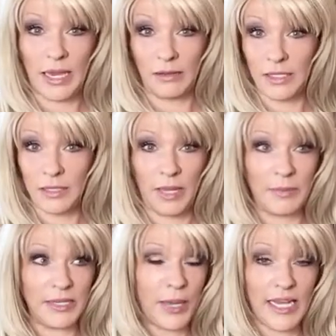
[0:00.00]

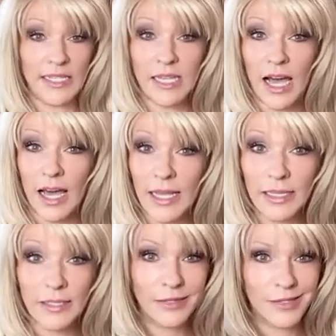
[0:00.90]
maybe pay
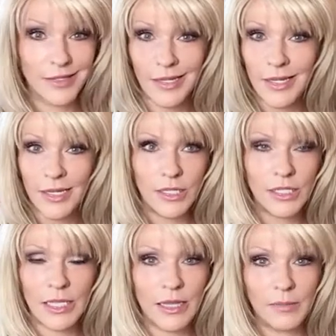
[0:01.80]
tithes to them,